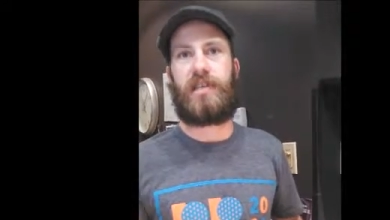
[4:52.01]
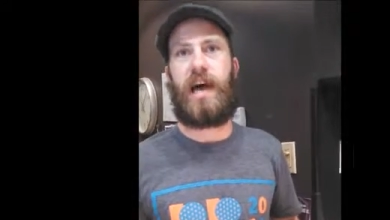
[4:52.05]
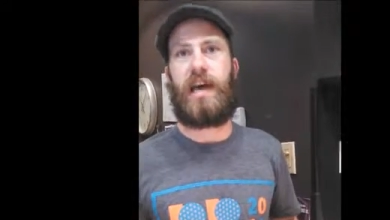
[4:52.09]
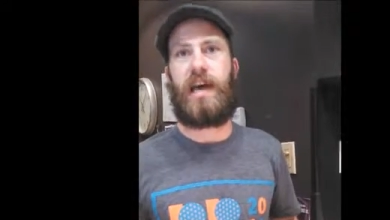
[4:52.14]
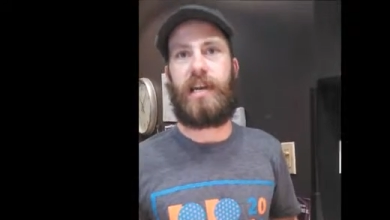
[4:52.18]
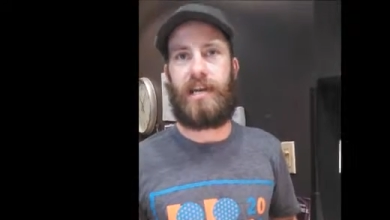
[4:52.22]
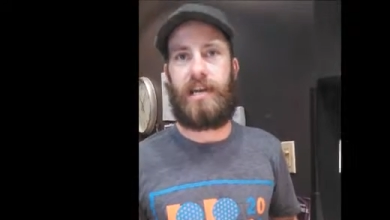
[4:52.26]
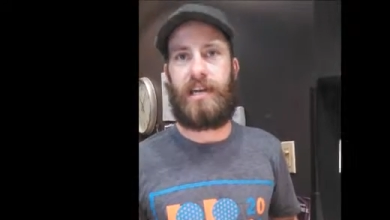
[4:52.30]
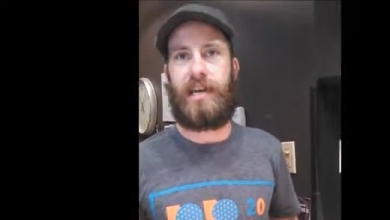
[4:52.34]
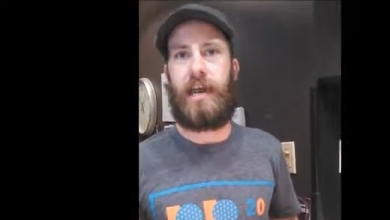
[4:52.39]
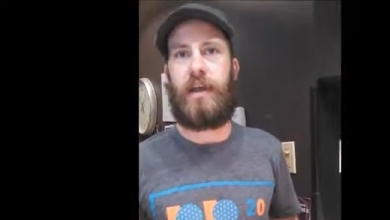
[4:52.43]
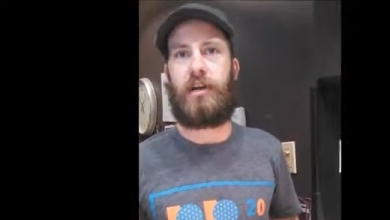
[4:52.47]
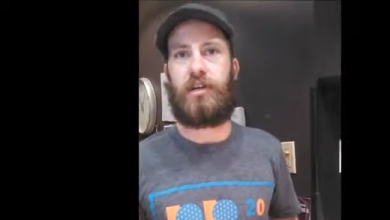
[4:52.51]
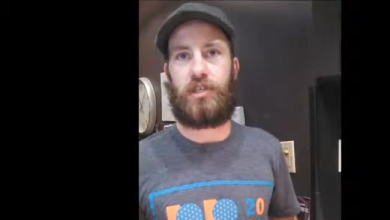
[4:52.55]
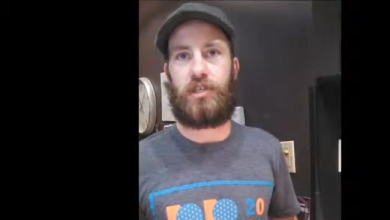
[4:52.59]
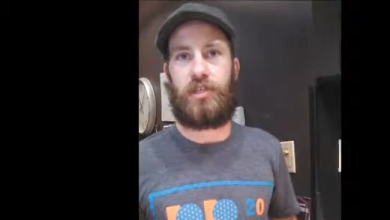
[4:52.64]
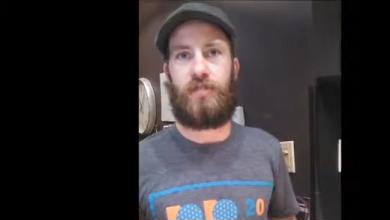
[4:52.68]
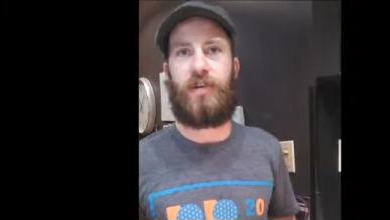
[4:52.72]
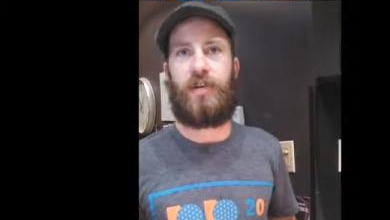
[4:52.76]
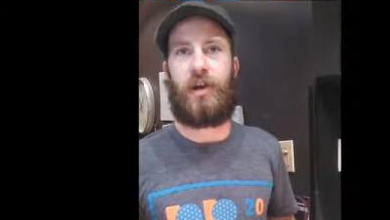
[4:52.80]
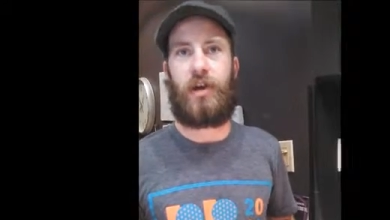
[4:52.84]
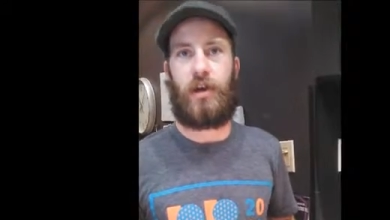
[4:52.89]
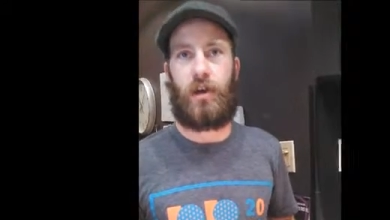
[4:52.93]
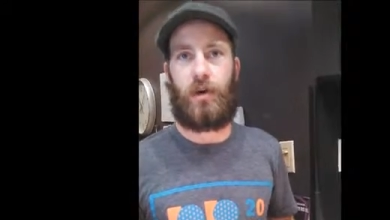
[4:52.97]
that heat
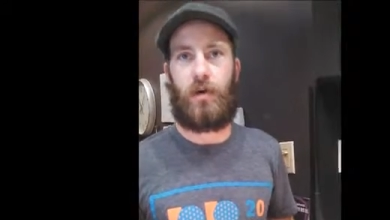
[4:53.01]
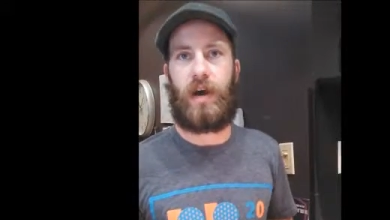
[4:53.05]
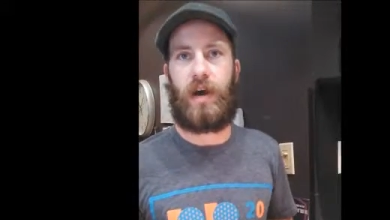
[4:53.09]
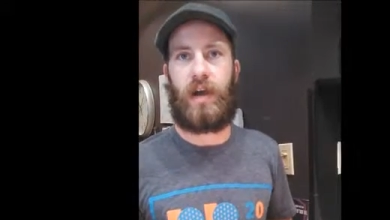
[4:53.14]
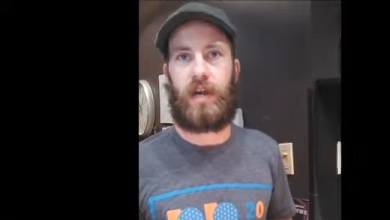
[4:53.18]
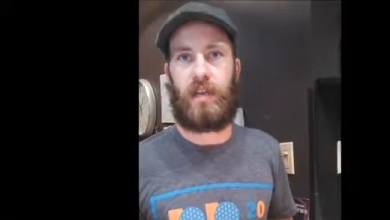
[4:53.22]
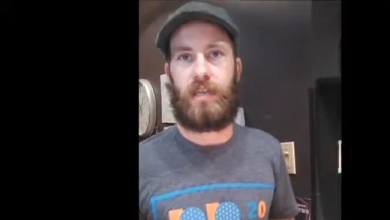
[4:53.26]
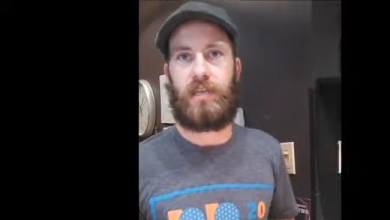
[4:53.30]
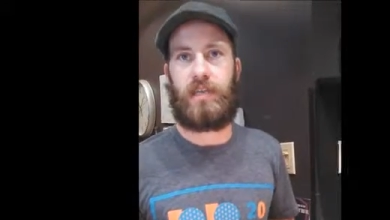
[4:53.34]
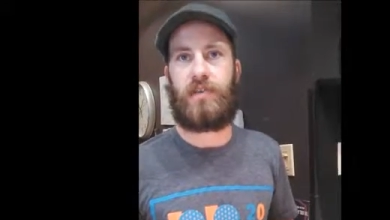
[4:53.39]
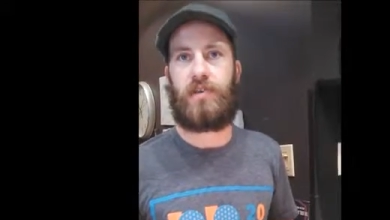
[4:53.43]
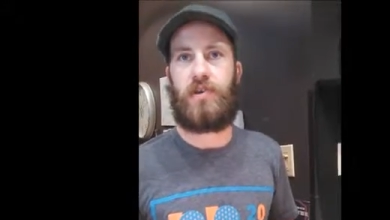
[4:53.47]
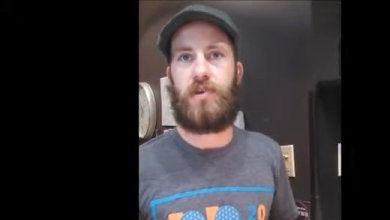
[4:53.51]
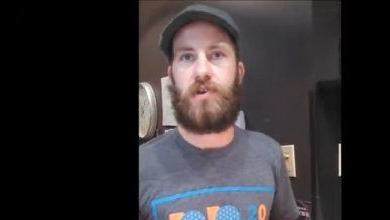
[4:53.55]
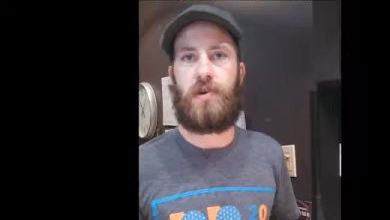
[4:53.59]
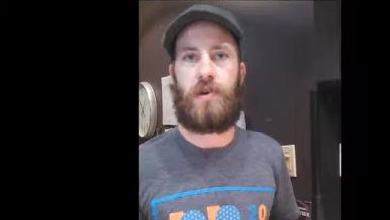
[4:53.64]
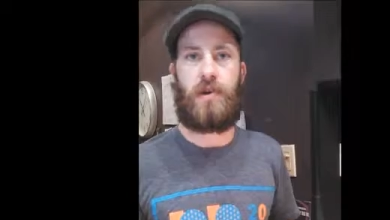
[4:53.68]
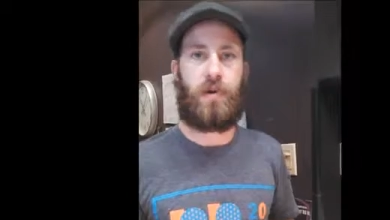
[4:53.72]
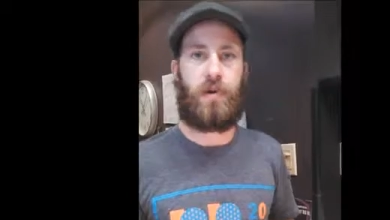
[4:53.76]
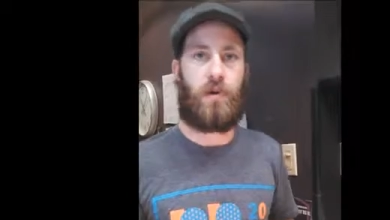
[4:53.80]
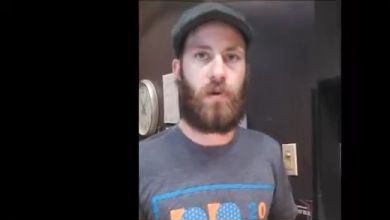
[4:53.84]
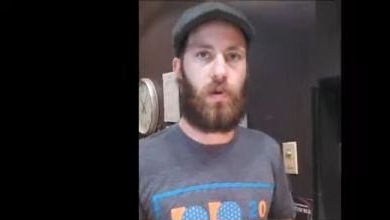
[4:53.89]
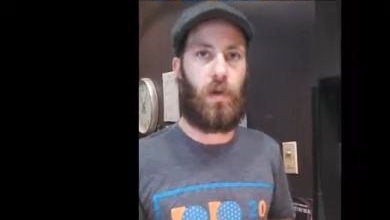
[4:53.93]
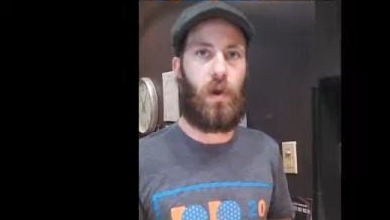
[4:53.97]
energy very quickly, so you
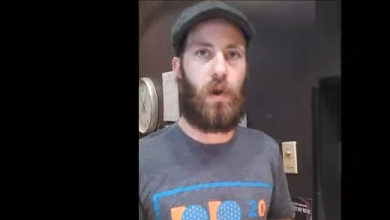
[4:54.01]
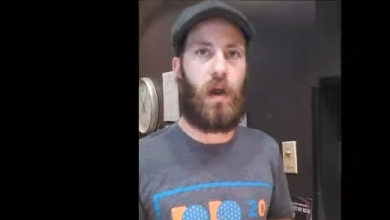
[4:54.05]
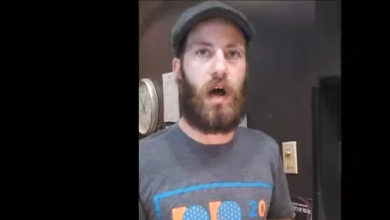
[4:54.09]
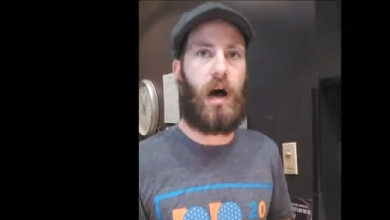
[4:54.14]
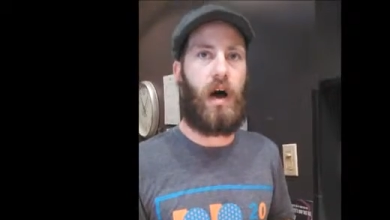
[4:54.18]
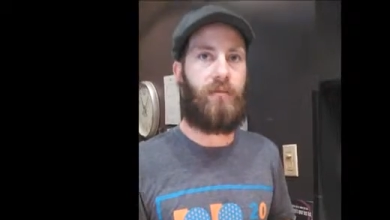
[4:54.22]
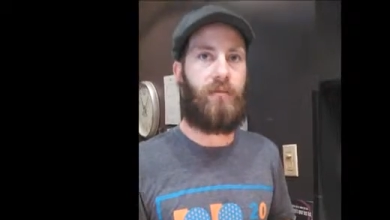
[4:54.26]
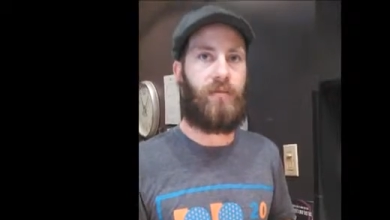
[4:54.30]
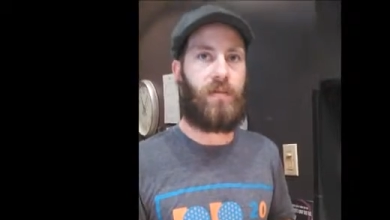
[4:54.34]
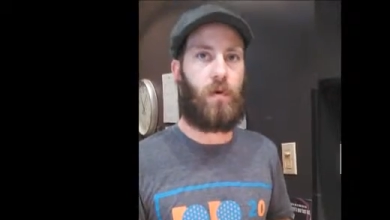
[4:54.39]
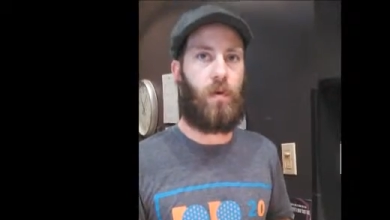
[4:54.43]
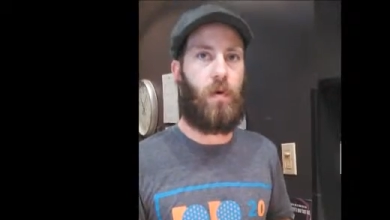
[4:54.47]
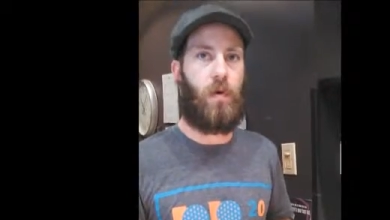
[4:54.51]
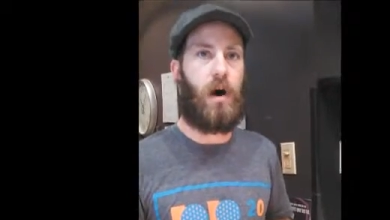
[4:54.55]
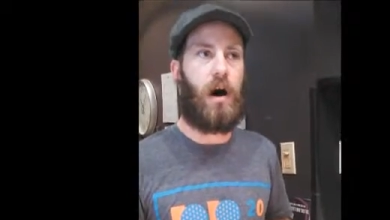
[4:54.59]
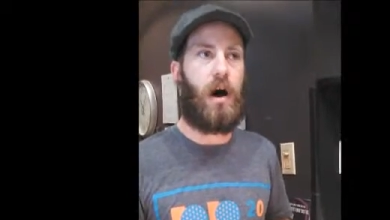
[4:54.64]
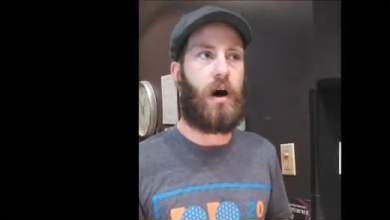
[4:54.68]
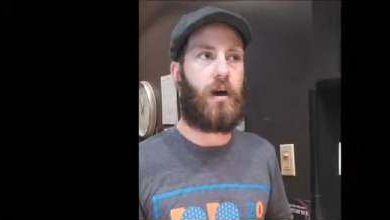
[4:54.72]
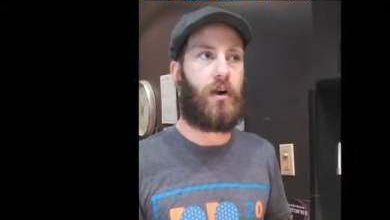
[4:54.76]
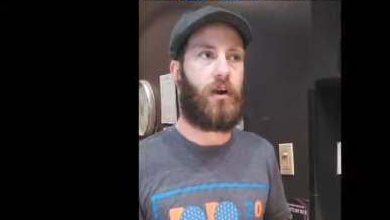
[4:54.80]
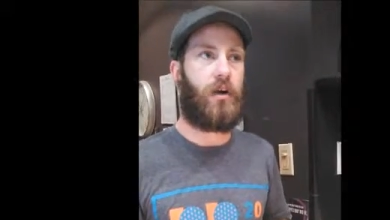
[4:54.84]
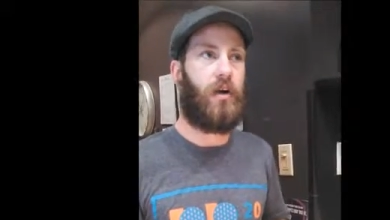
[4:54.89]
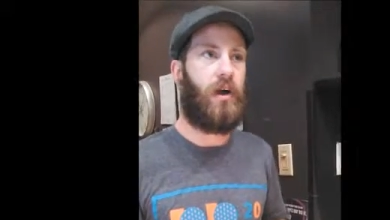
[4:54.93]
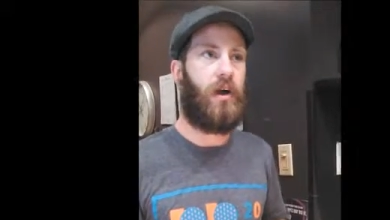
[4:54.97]
can cool off your
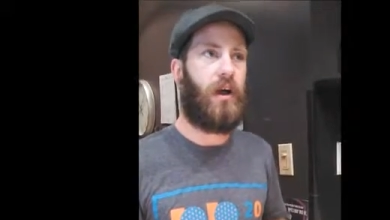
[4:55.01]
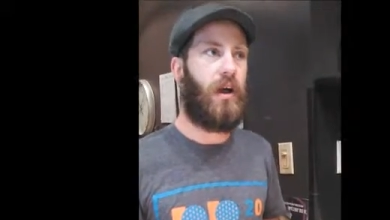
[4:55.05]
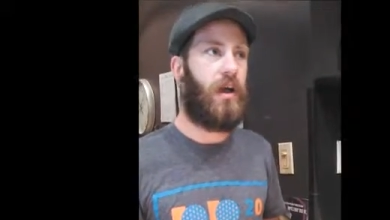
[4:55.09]
water.